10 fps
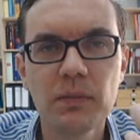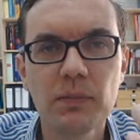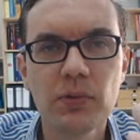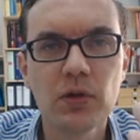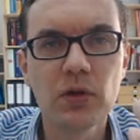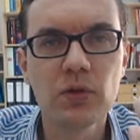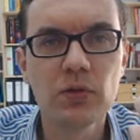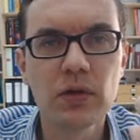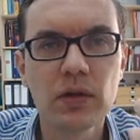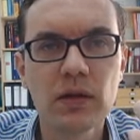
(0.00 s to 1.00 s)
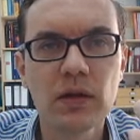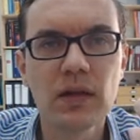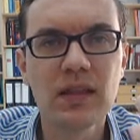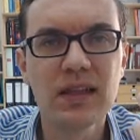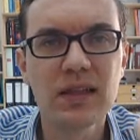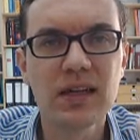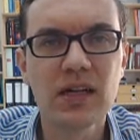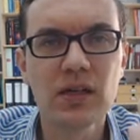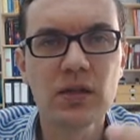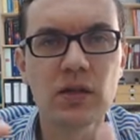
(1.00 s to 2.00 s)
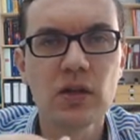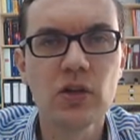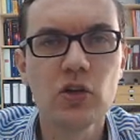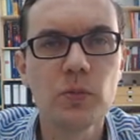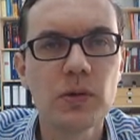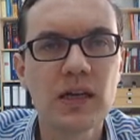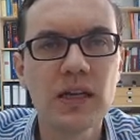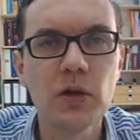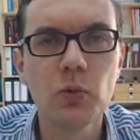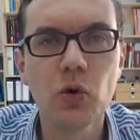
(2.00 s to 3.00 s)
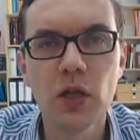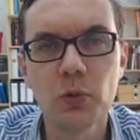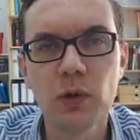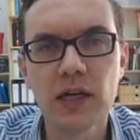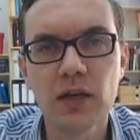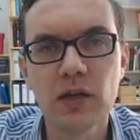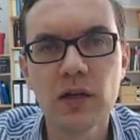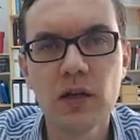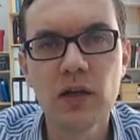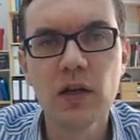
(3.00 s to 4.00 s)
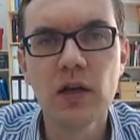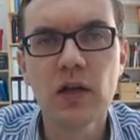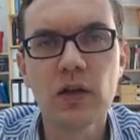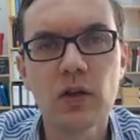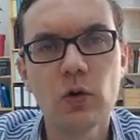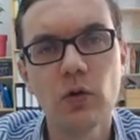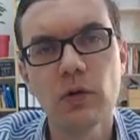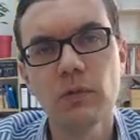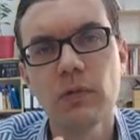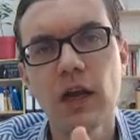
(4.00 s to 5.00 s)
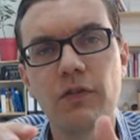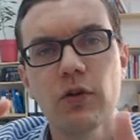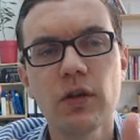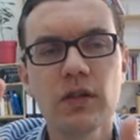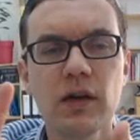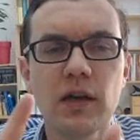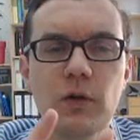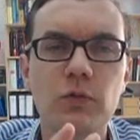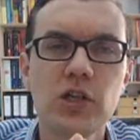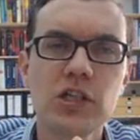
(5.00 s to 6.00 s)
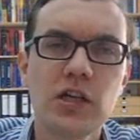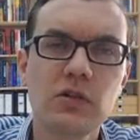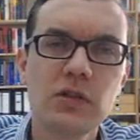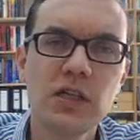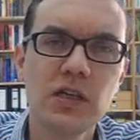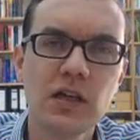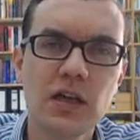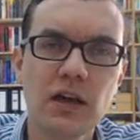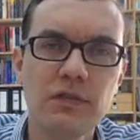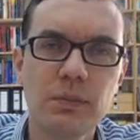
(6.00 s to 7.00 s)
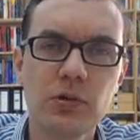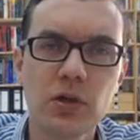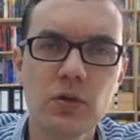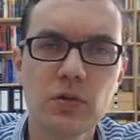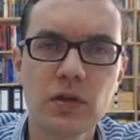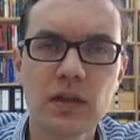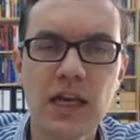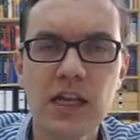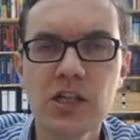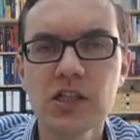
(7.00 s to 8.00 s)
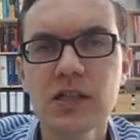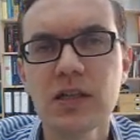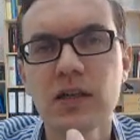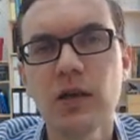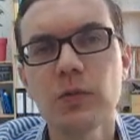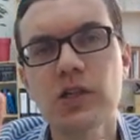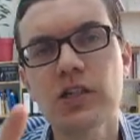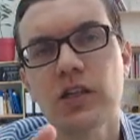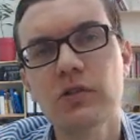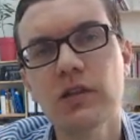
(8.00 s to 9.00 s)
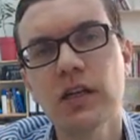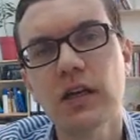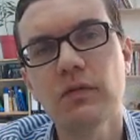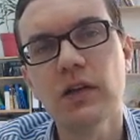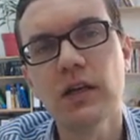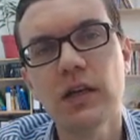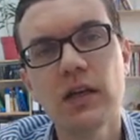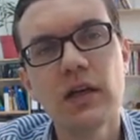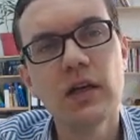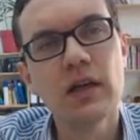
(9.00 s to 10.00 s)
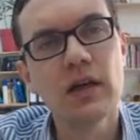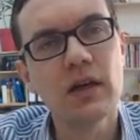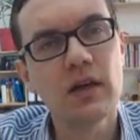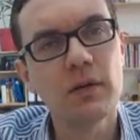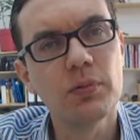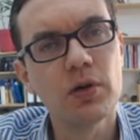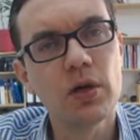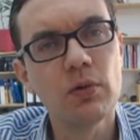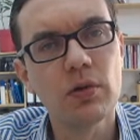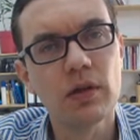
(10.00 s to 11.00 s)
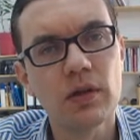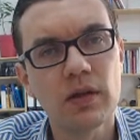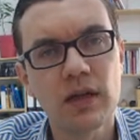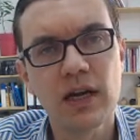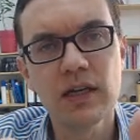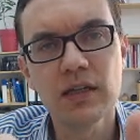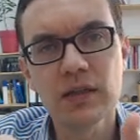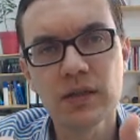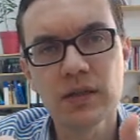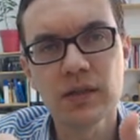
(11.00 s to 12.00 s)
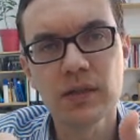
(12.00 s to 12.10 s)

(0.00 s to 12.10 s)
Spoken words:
produce these cars typically worldwide. So we have to decide in which country can we produce the engine, in which country can we produce the tires,